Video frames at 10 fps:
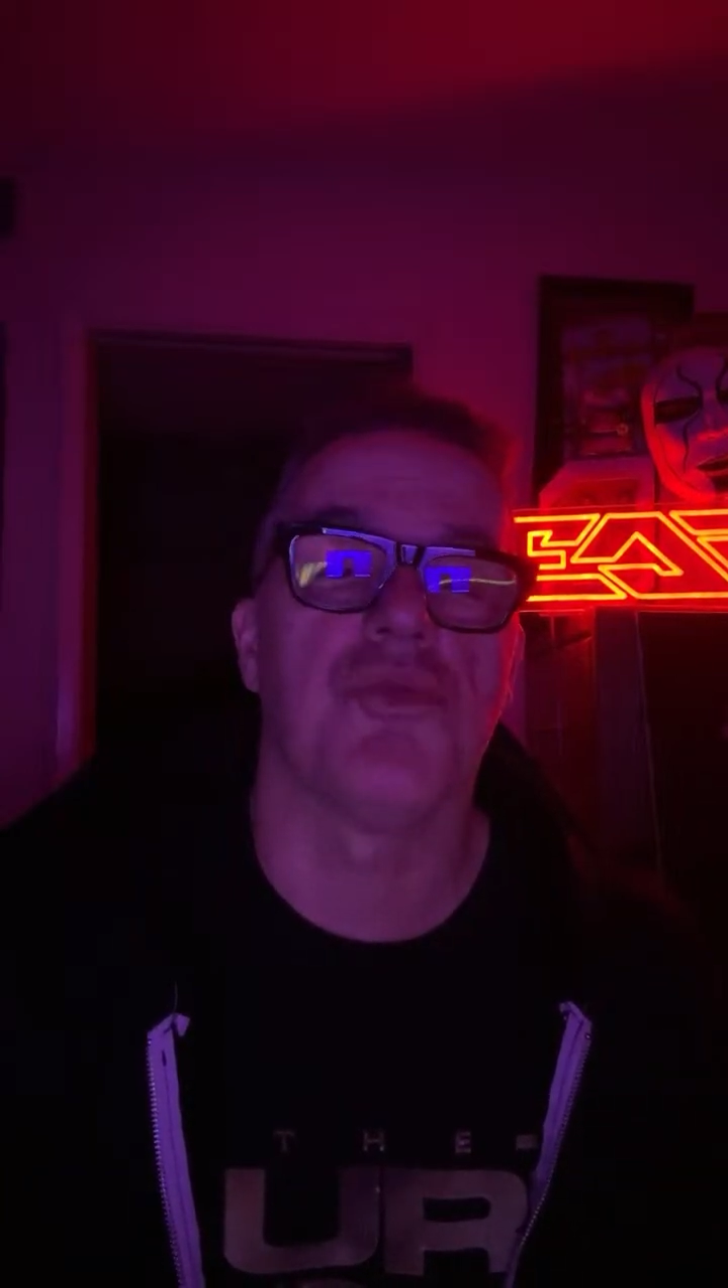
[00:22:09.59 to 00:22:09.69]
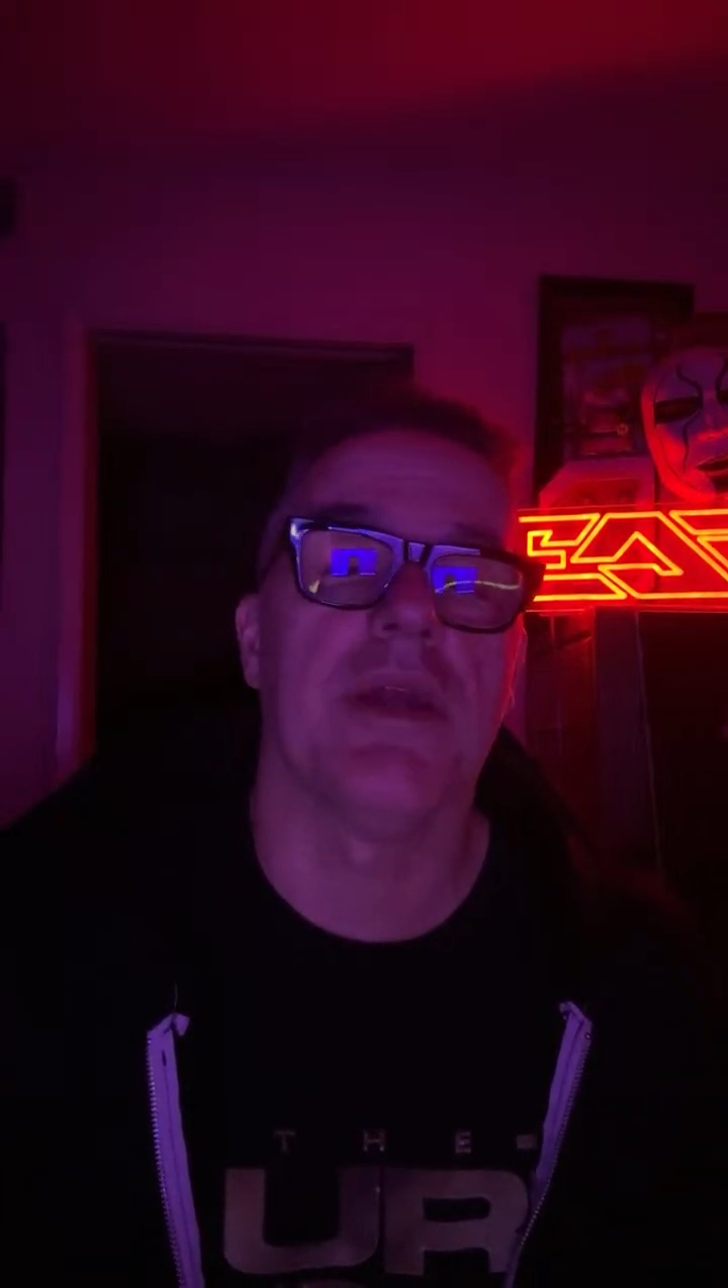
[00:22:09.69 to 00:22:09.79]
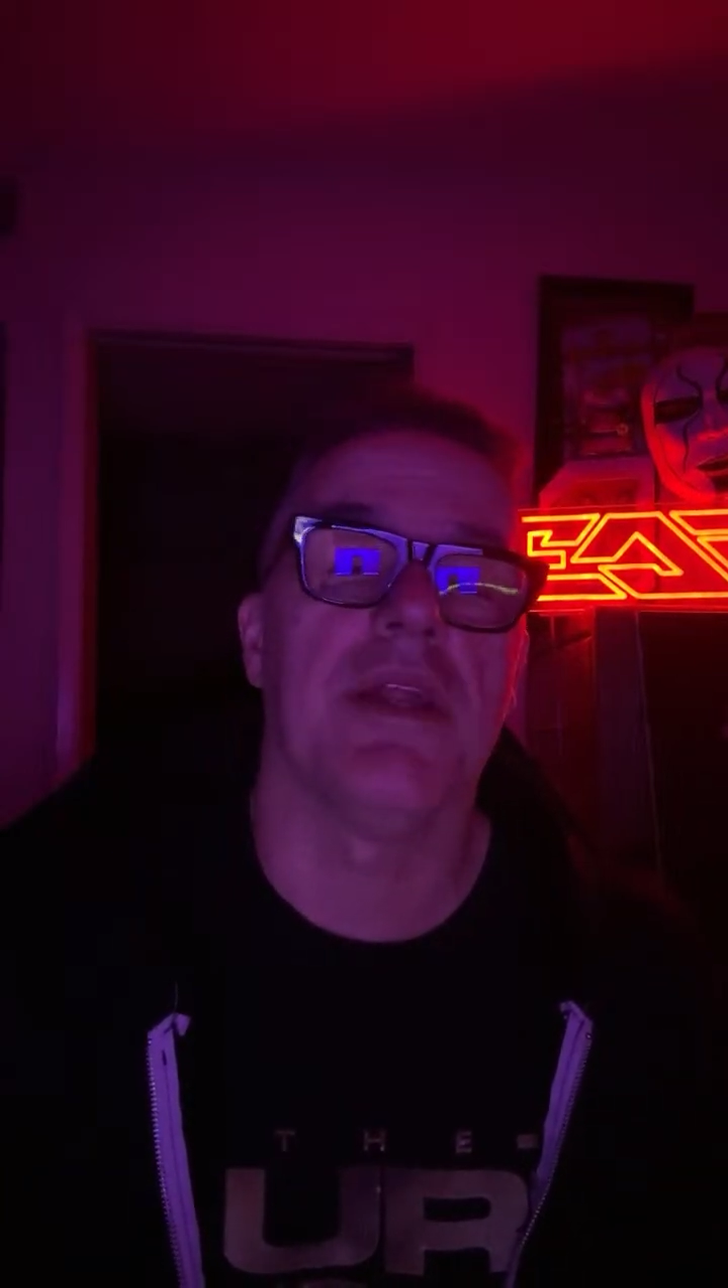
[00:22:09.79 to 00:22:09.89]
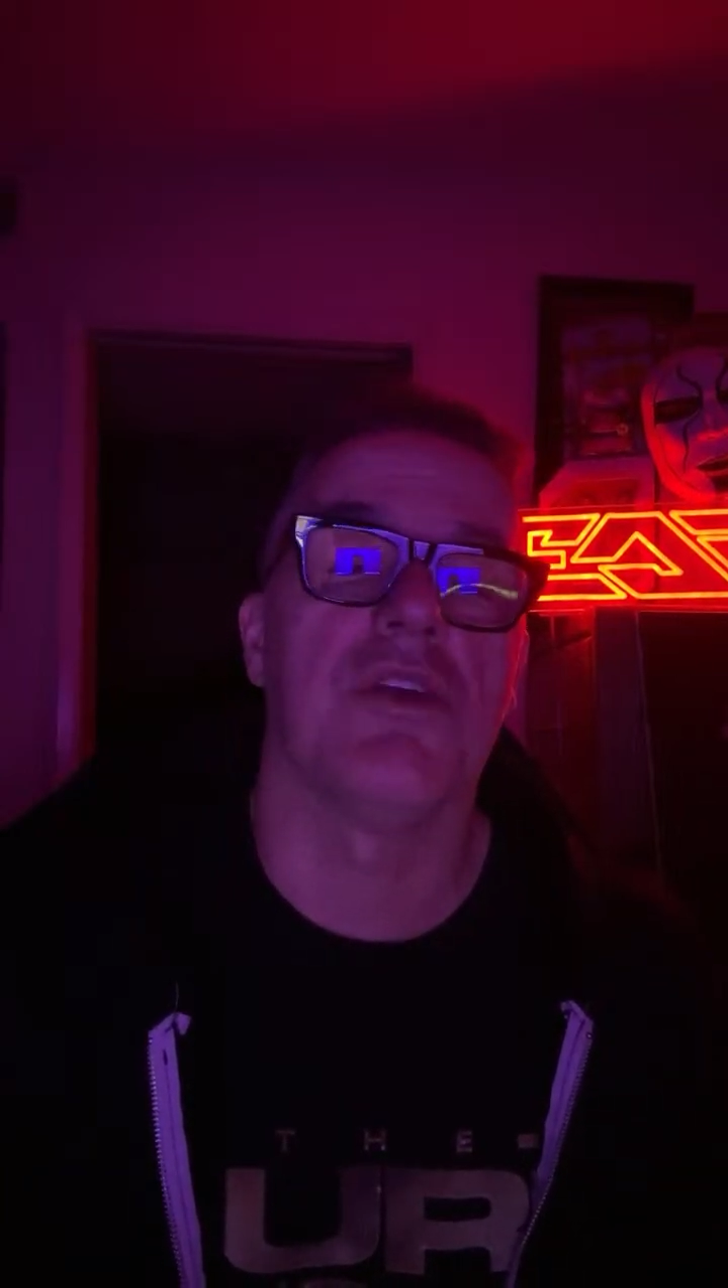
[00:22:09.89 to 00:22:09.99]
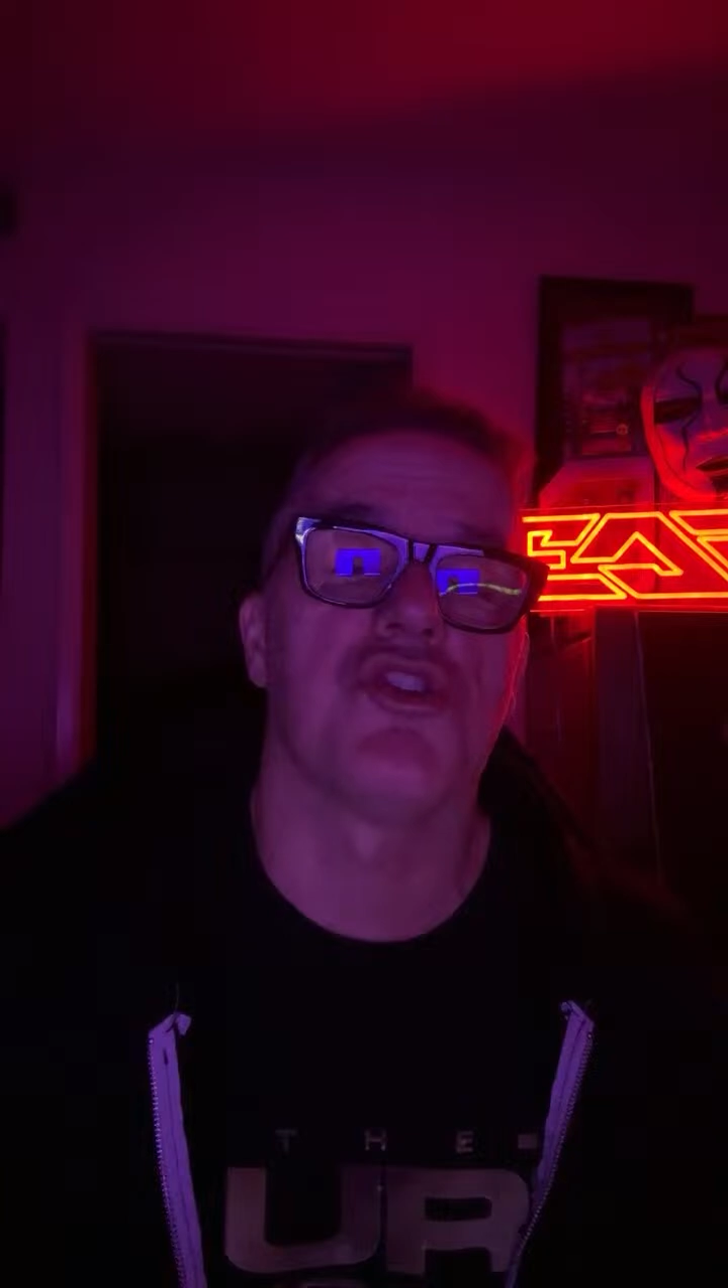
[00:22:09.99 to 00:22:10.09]

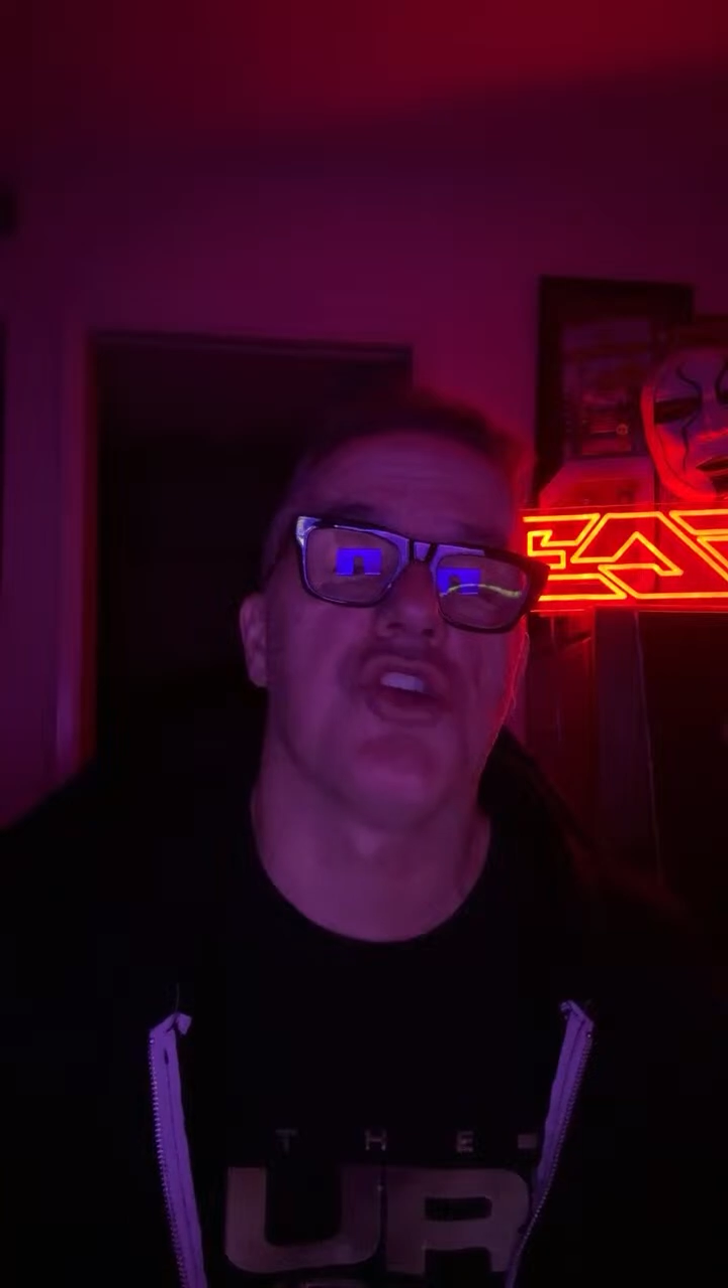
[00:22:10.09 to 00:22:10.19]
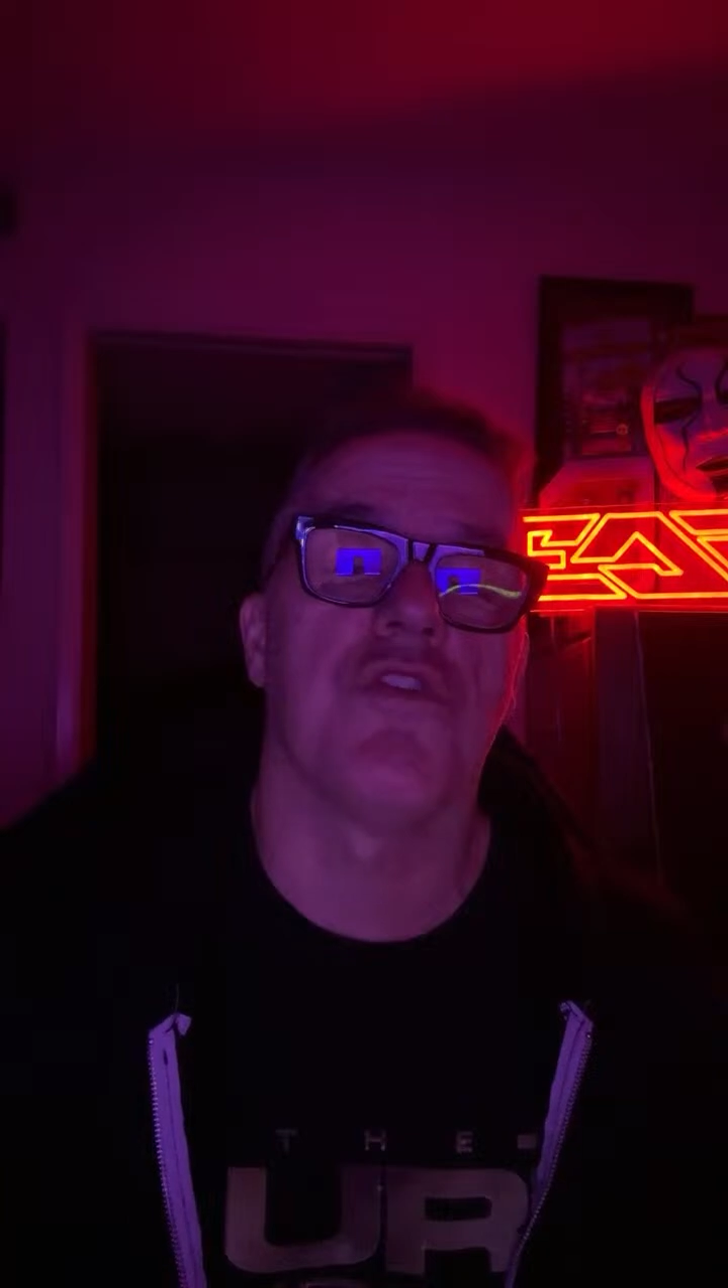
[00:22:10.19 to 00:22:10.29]
radio show